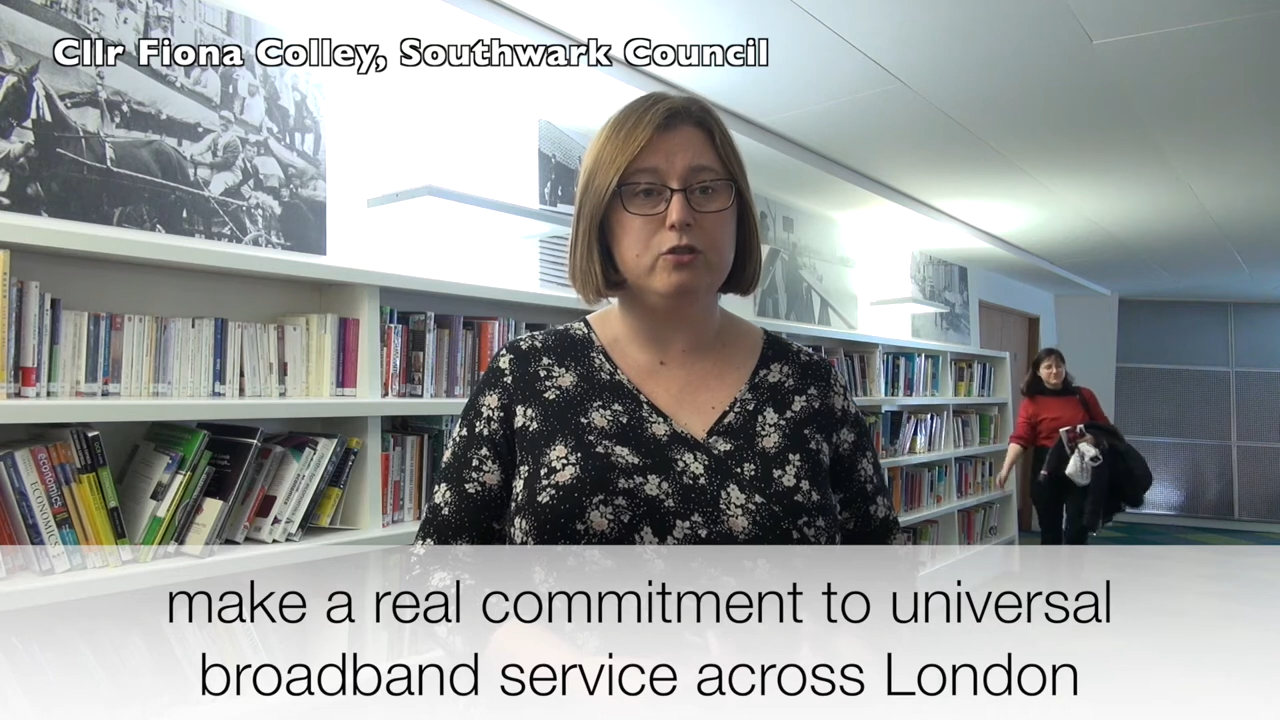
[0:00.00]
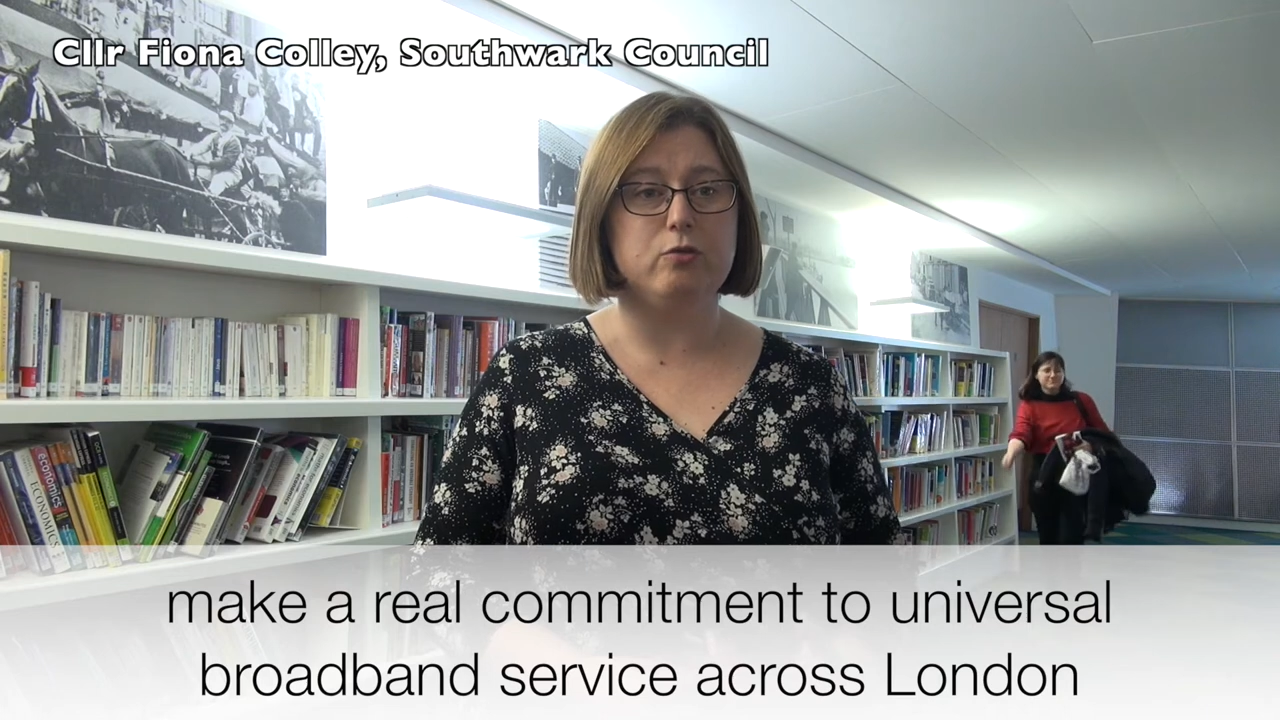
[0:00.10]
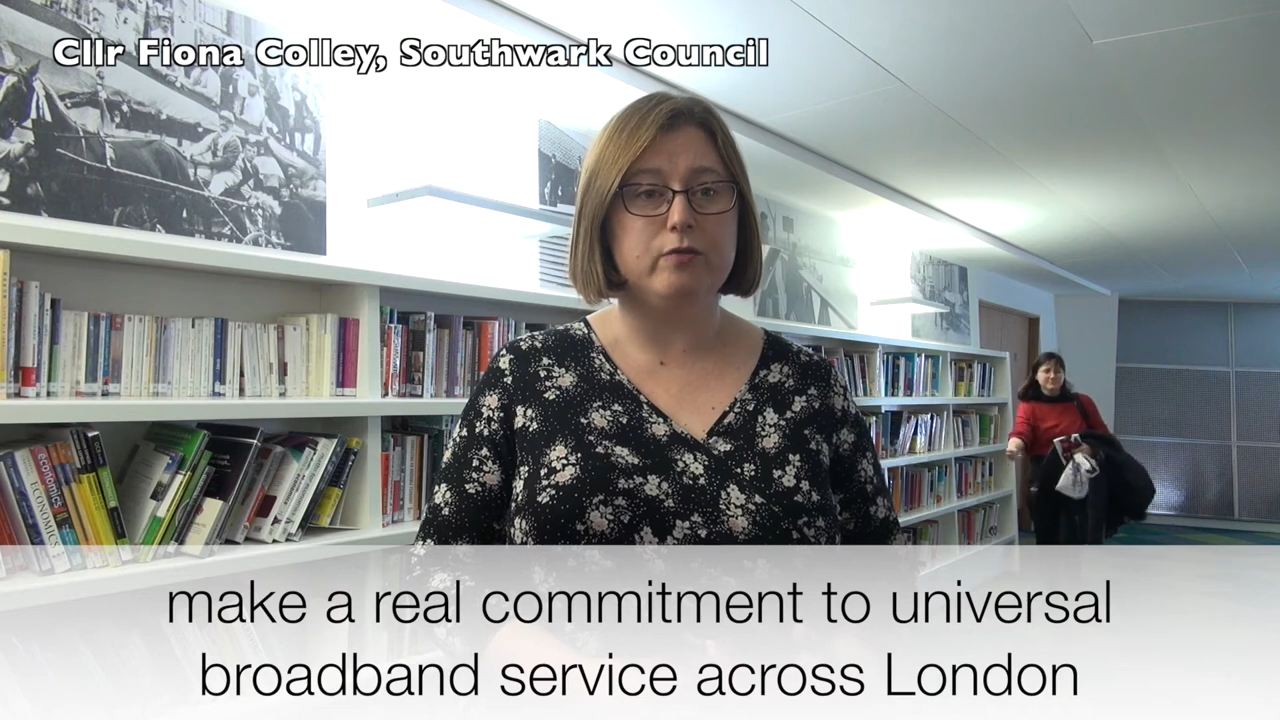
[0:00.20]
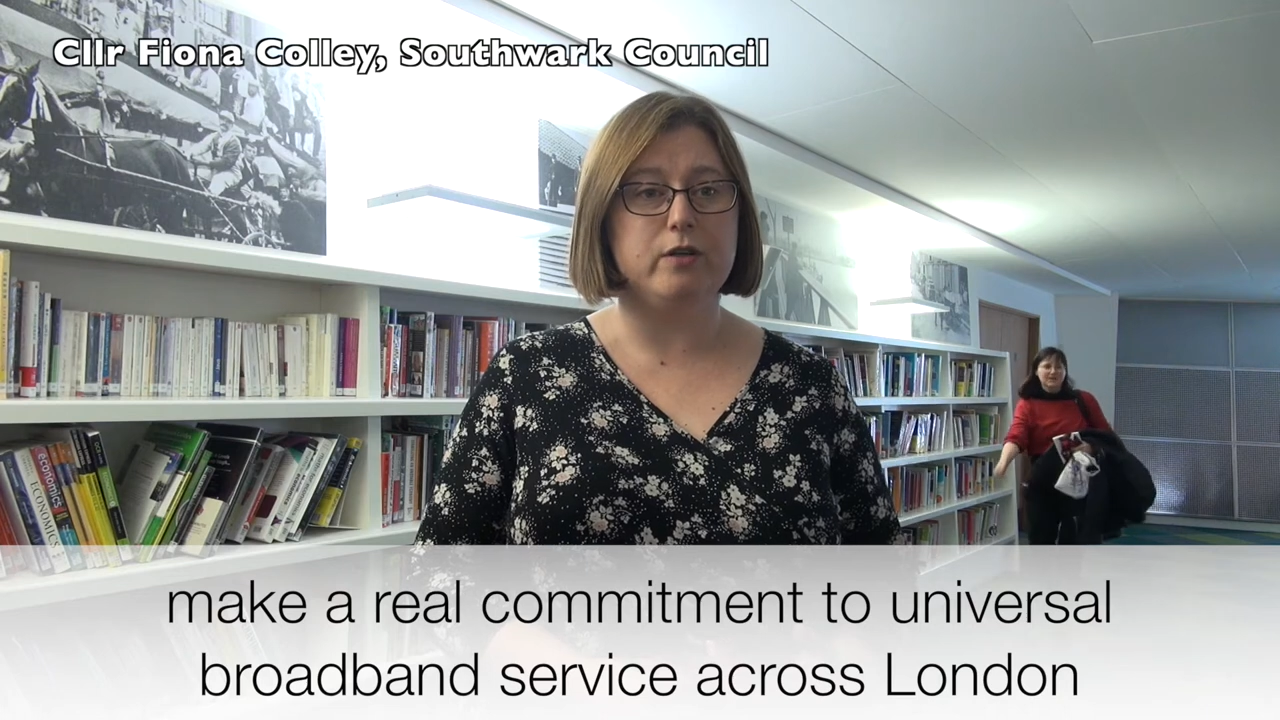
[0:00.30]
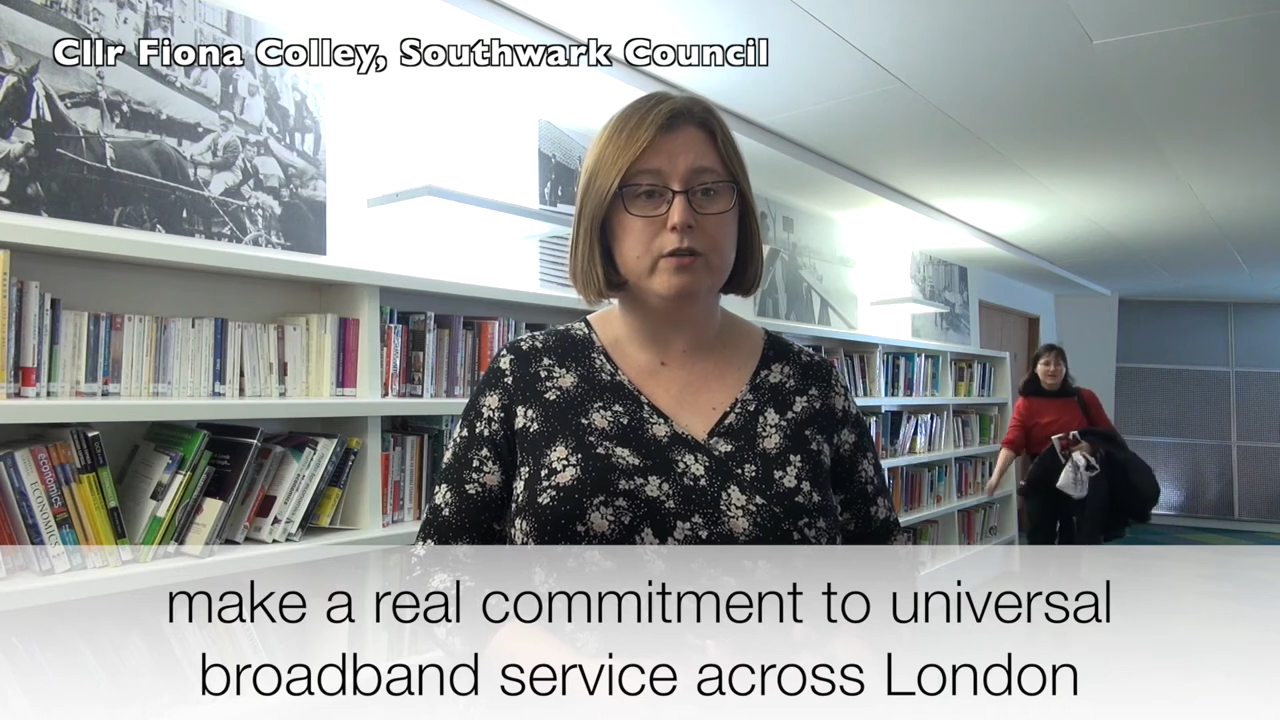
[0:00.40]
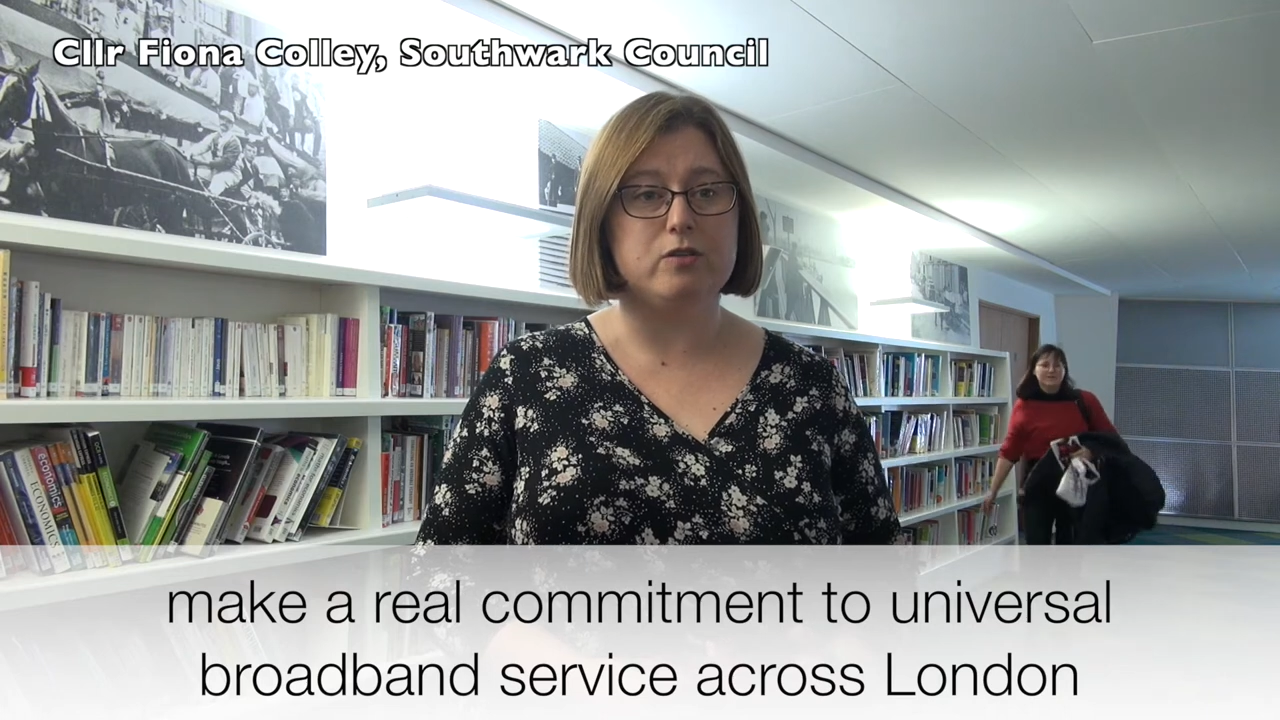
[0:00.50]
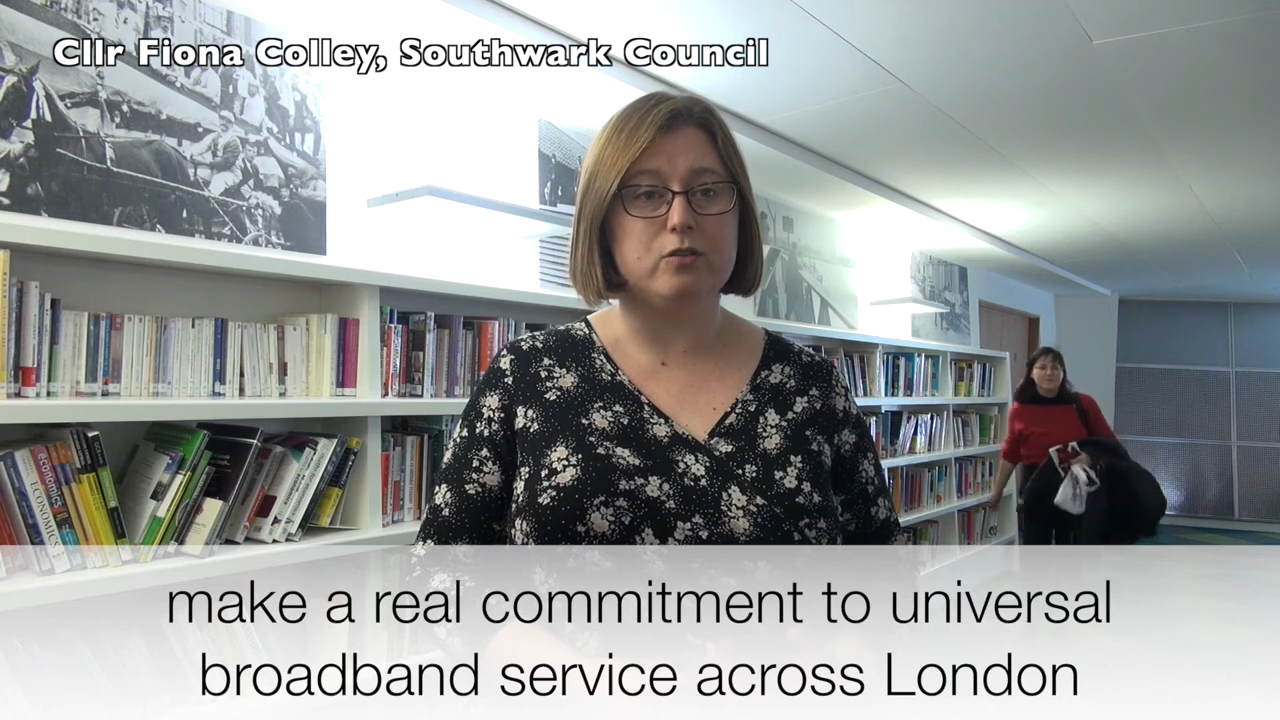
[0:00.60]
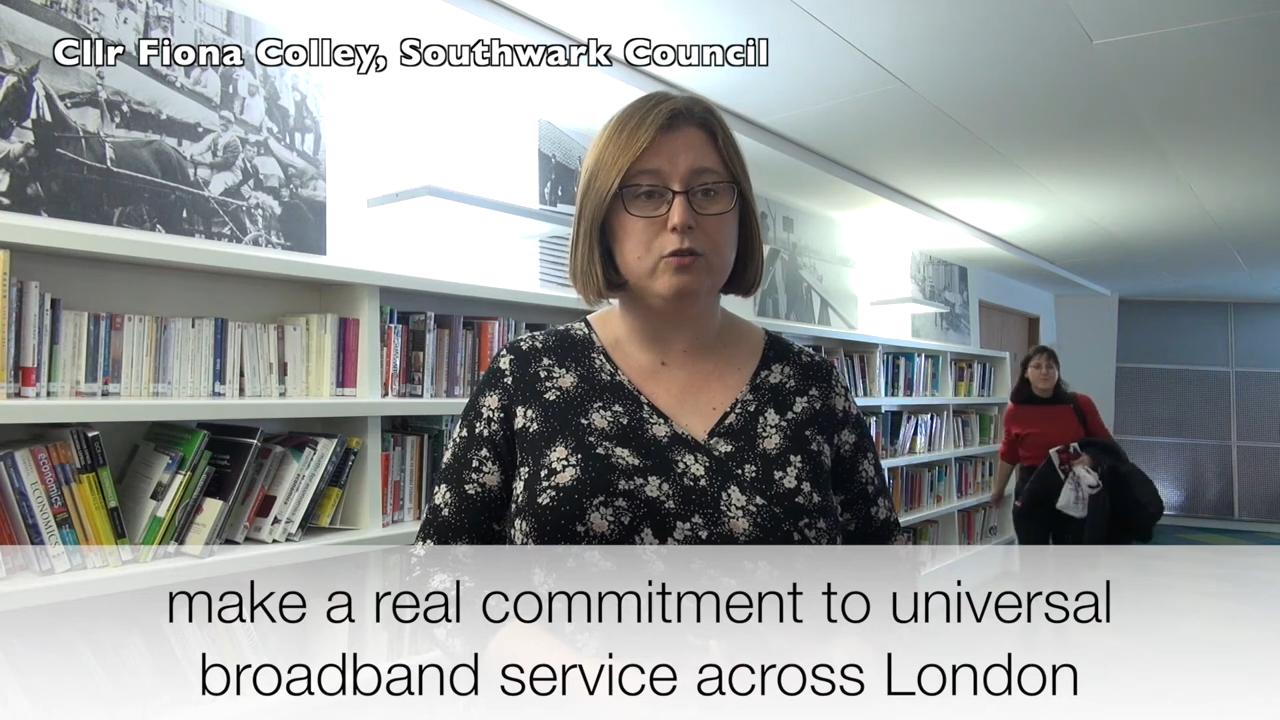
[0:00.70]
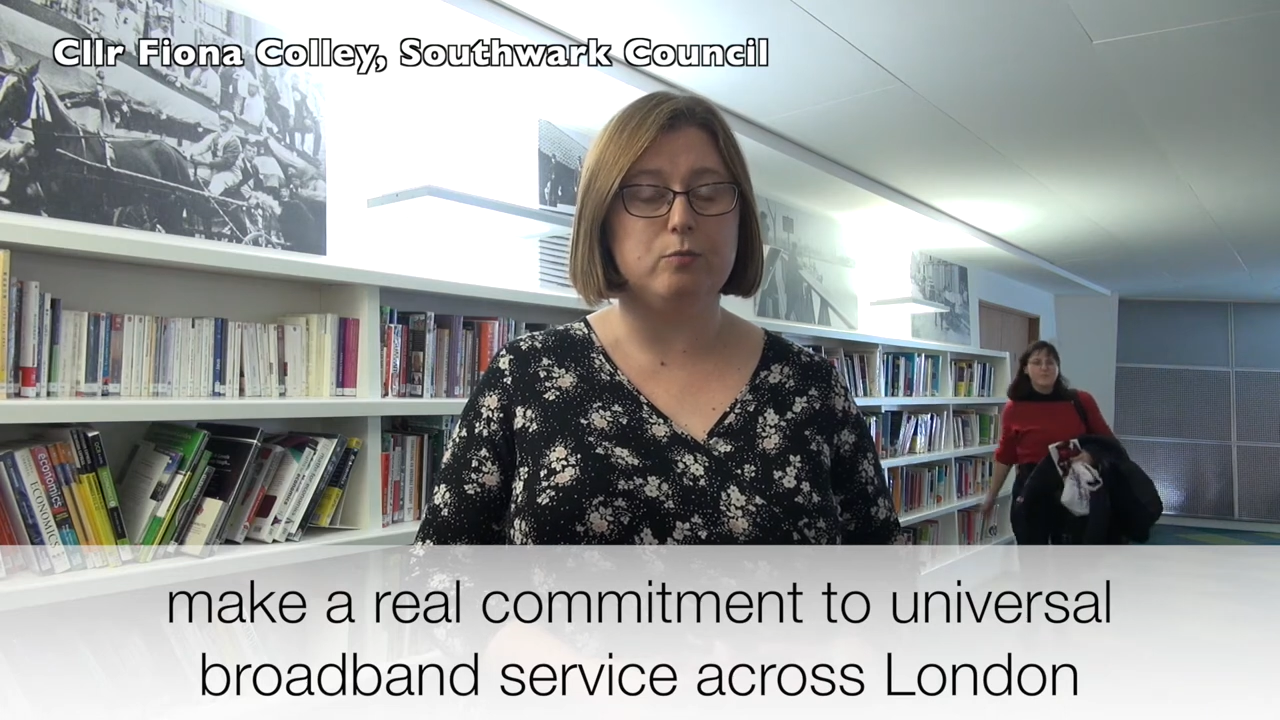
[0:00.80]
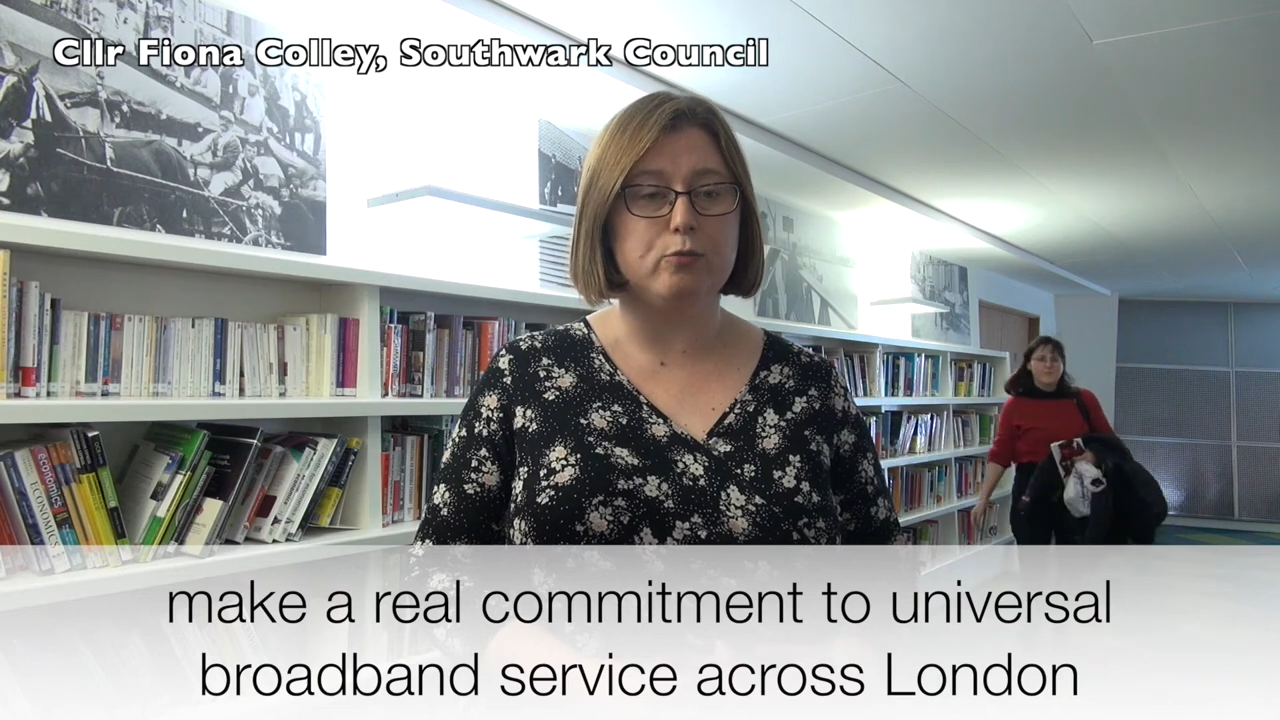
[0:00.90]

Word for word: universal